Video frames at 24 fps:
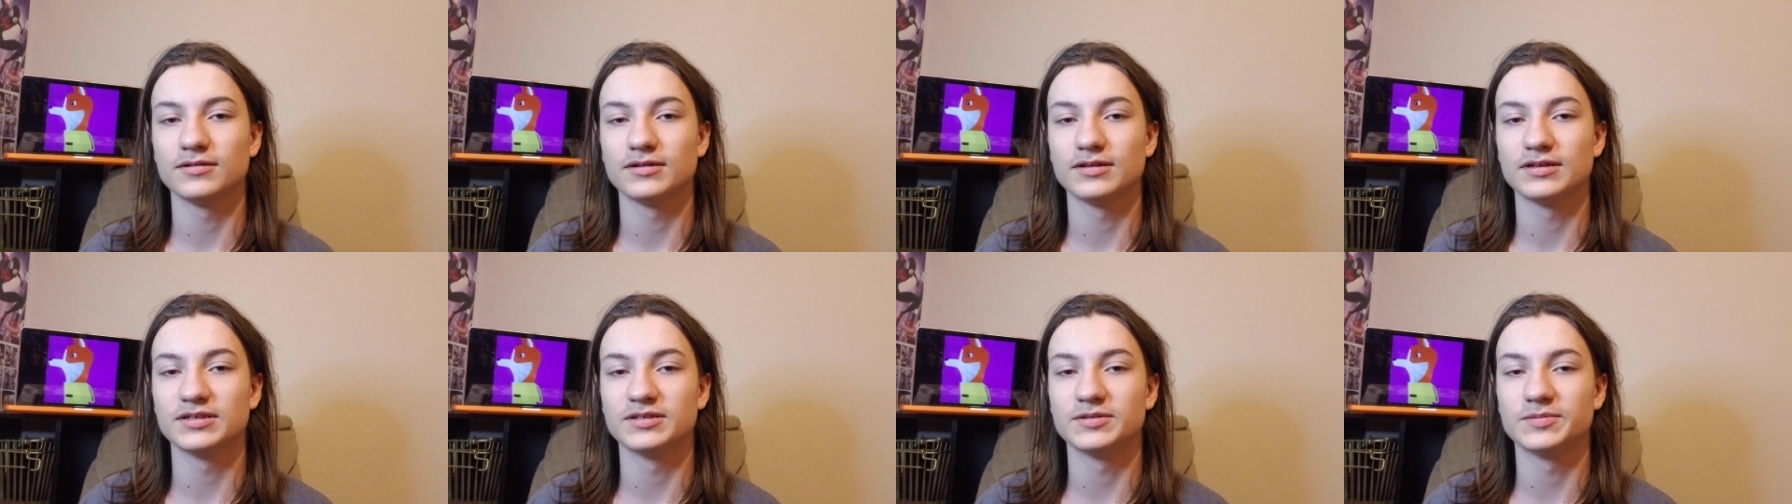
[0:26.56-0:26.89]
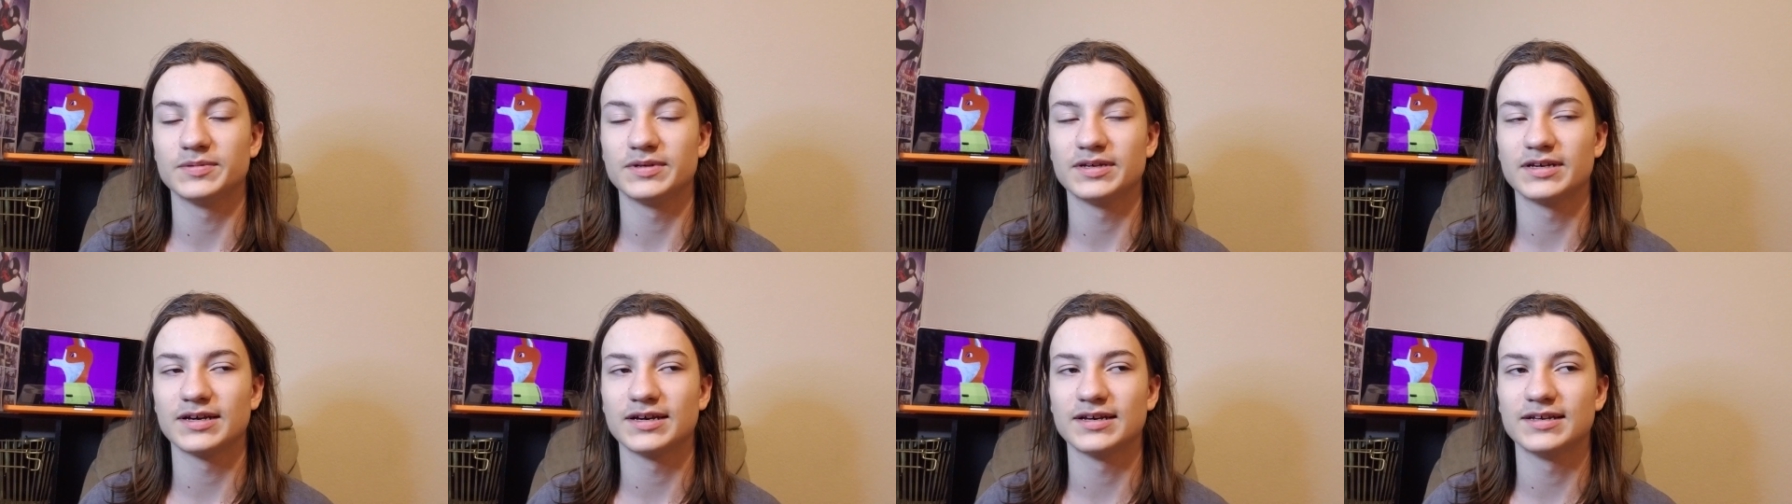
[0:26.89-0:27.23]
is
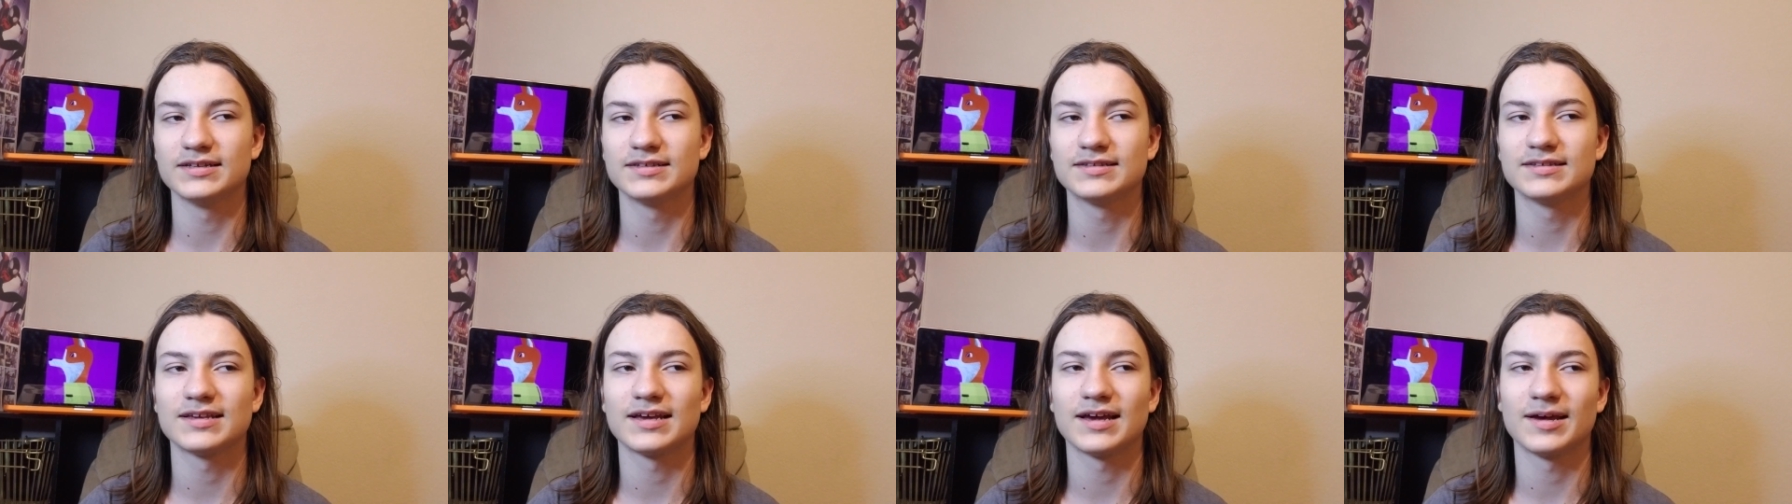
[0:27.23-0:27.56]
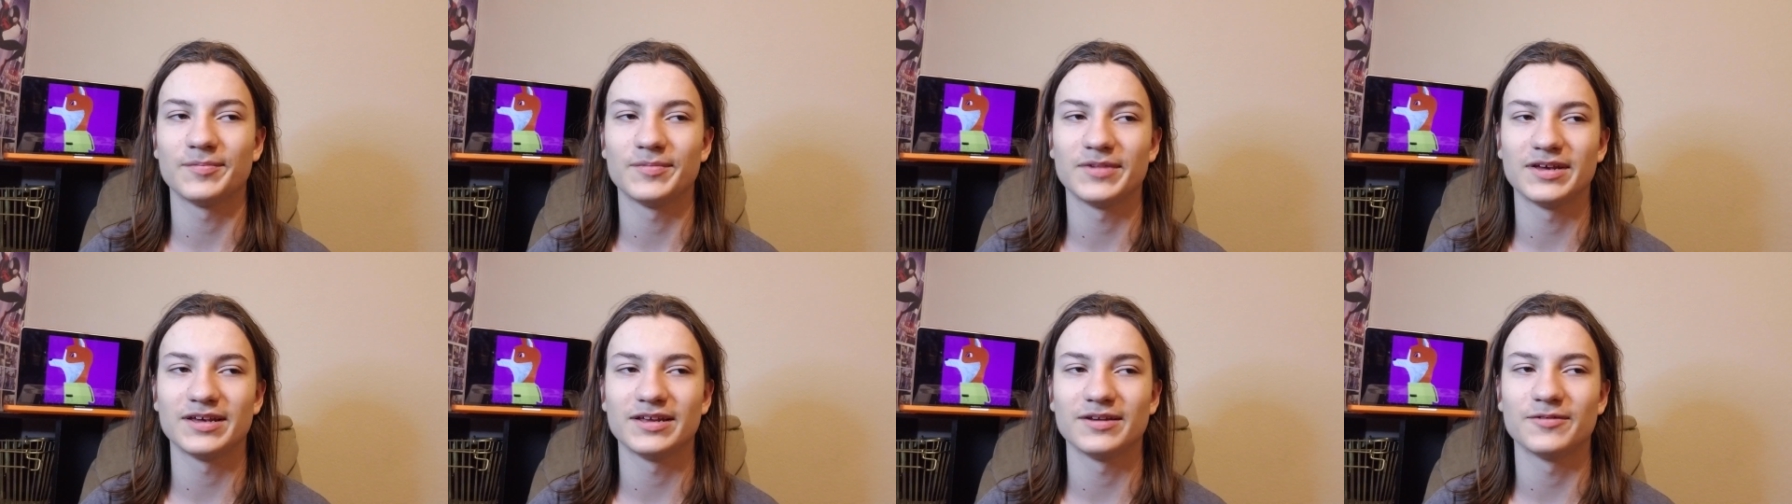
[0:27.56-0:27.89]
because, I
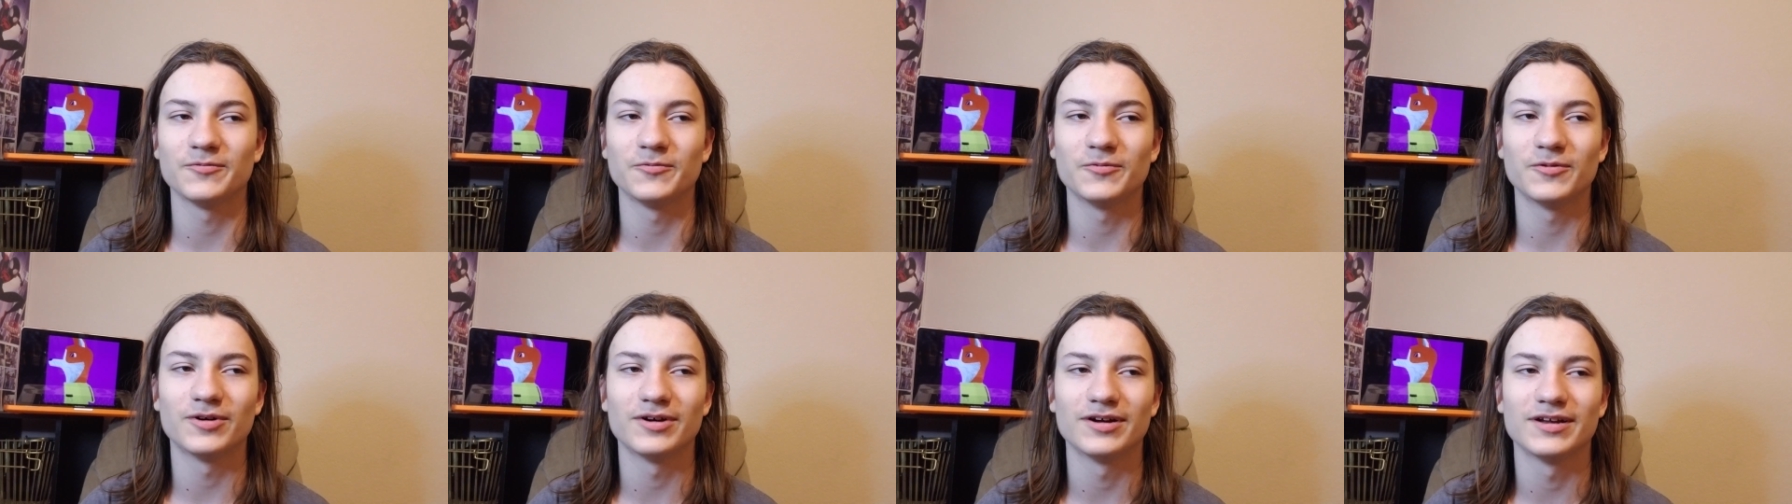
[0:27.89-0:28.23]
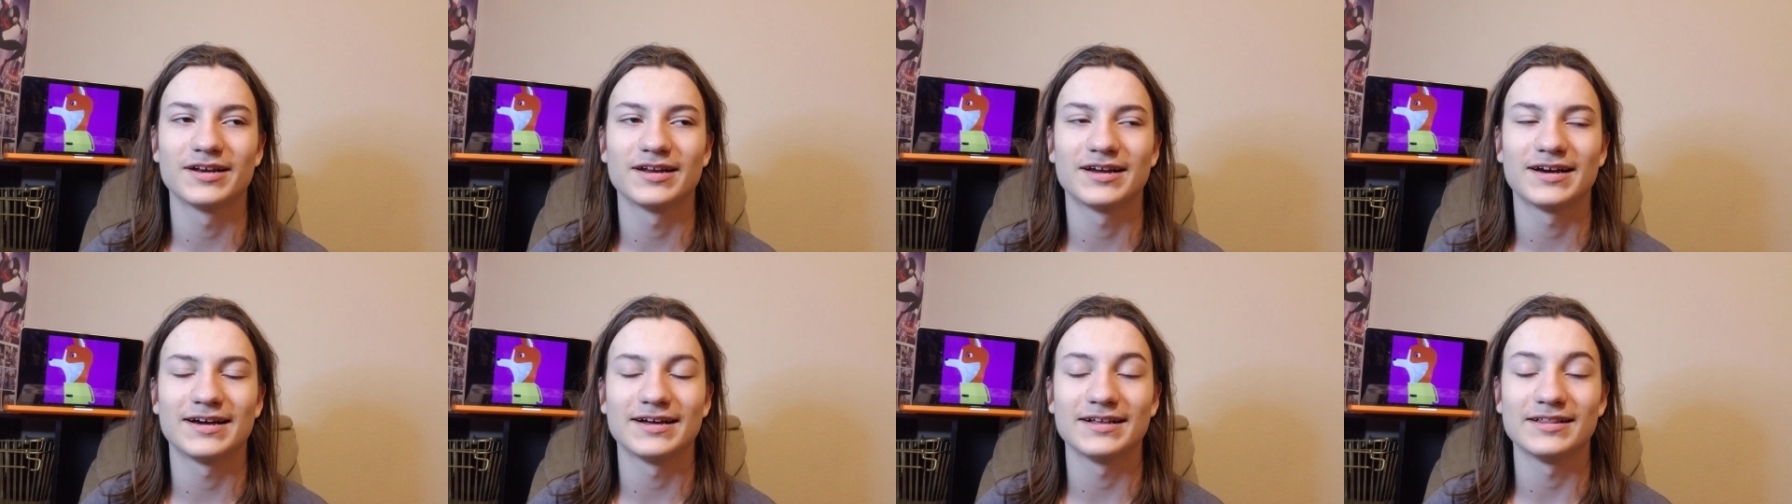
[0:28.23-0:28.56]
mean, one,
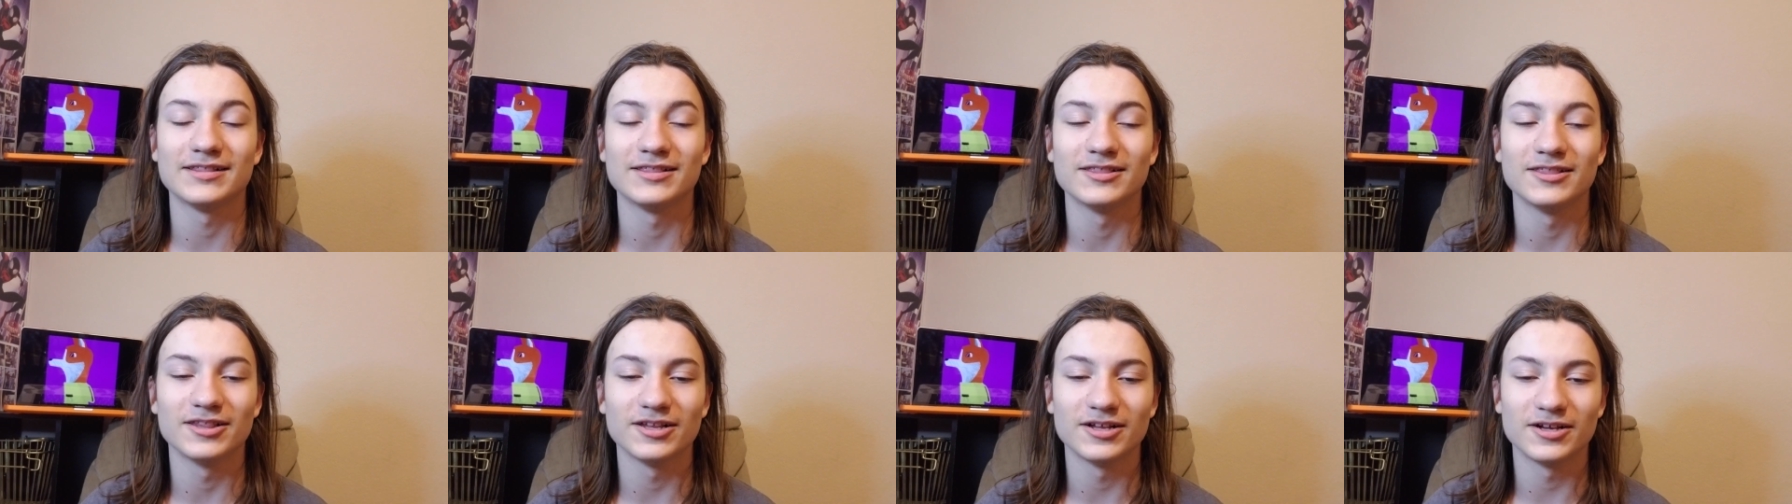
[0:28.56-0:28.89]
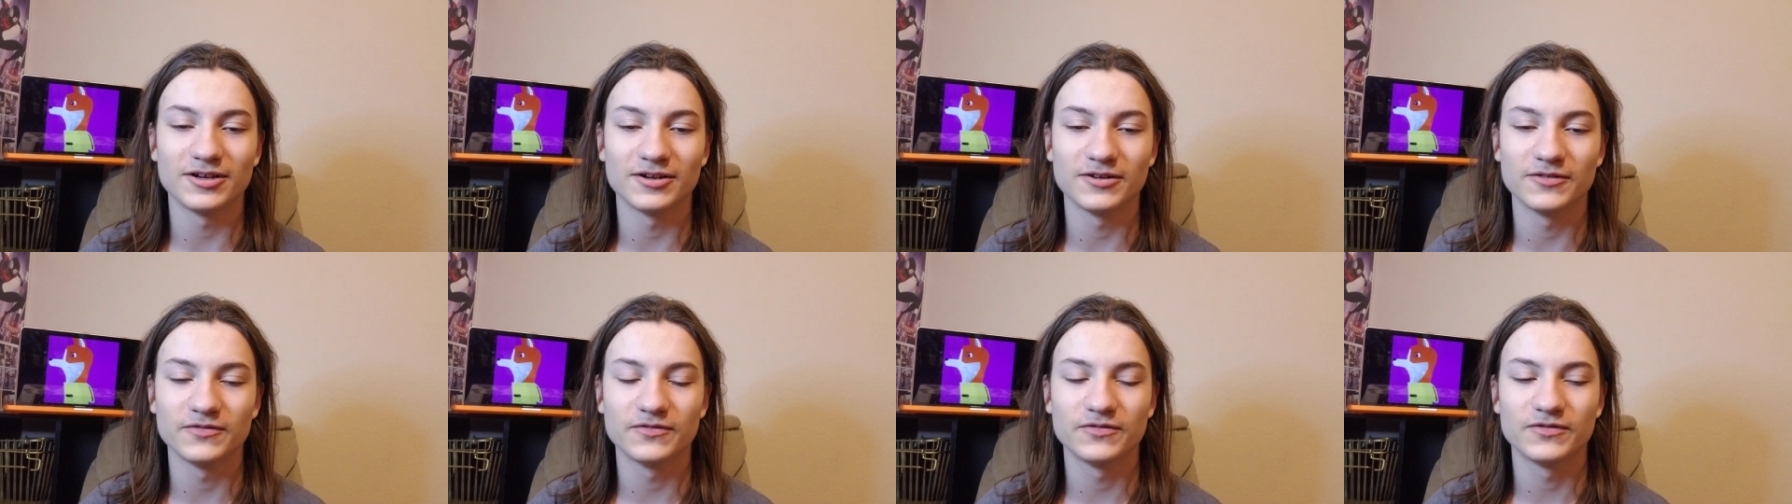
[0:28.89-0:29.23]
I
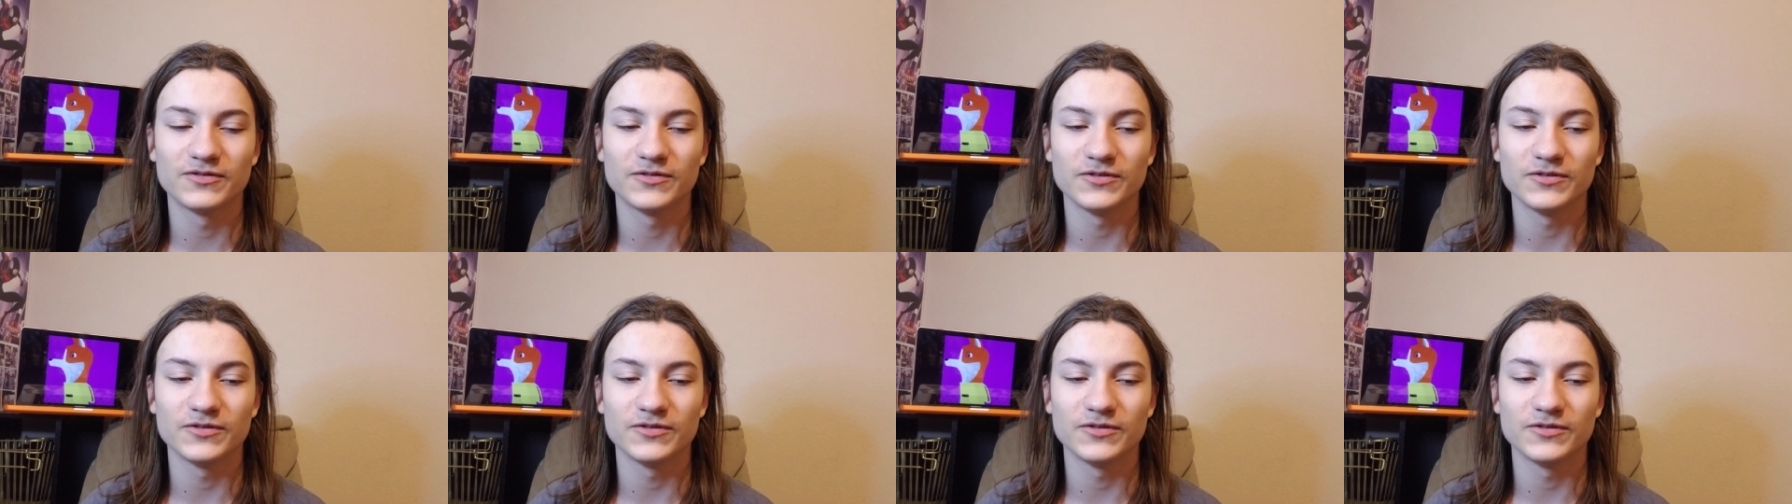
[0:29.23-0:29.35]
love